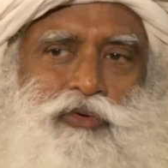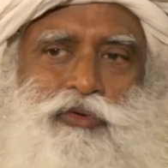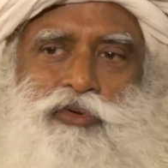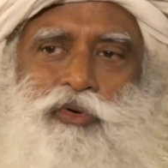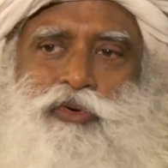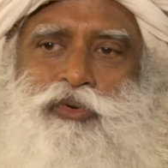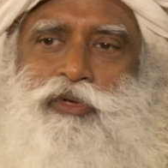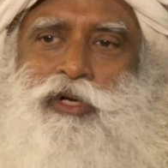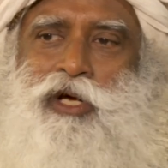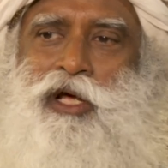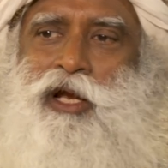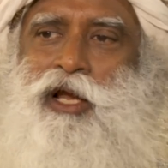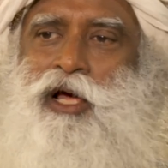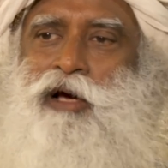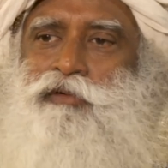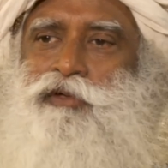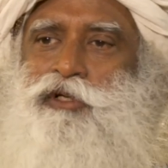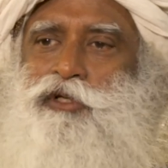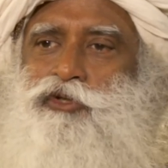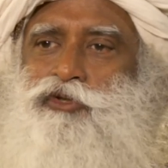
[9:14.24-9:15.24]
don't
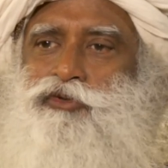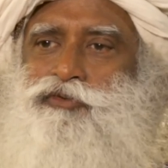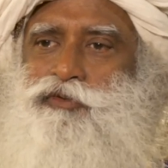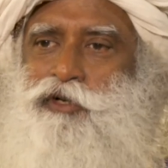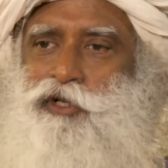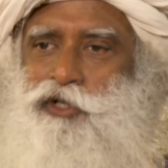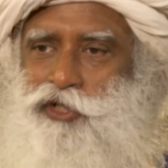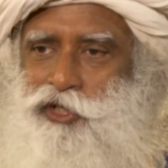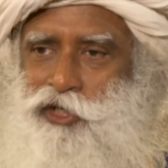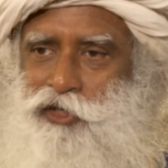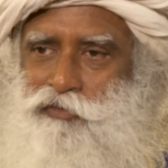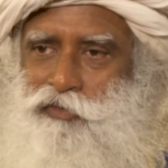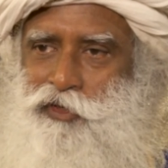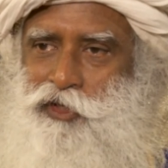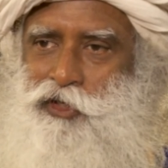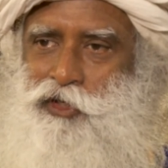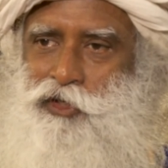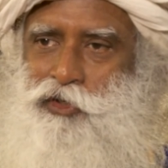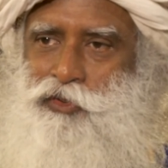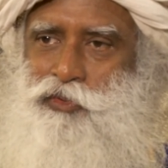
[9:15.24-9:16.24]
allow that to function
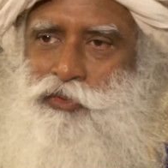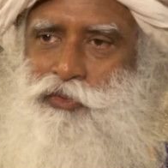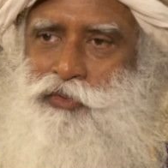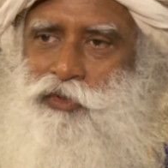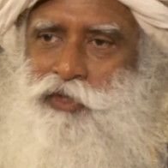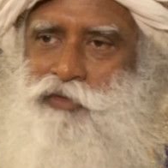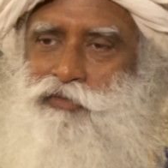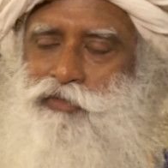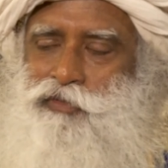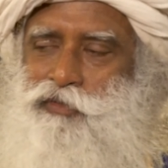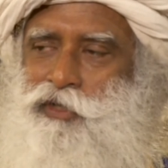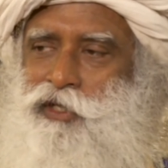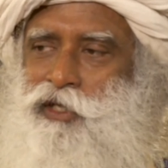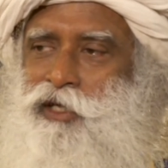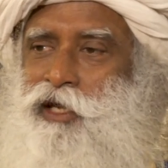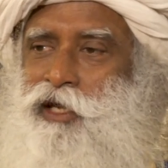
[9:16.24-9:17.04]
within you, if you think